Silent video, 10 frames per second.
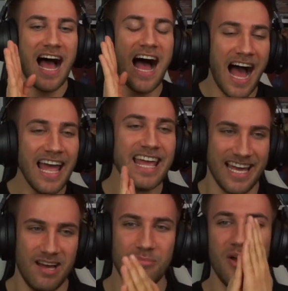I
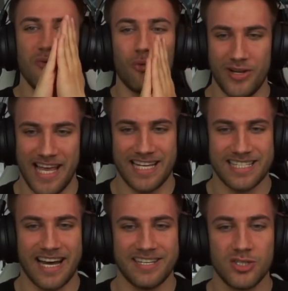am really
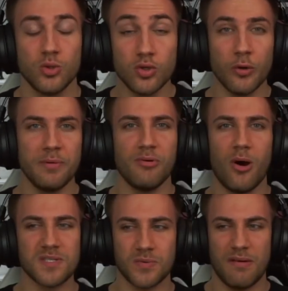excited. You told me we
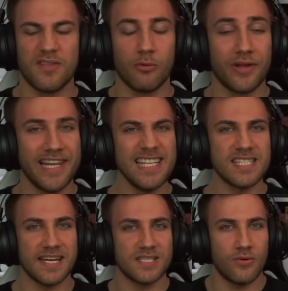also have the release
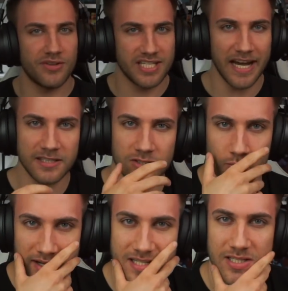dates for the title
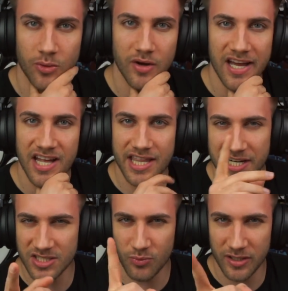tracks, so that
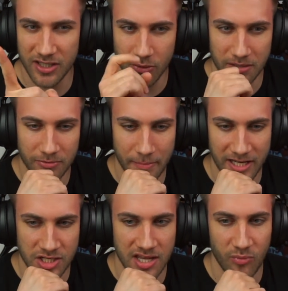is really good
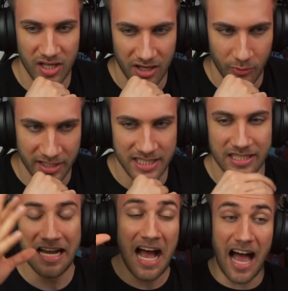information that we got right here.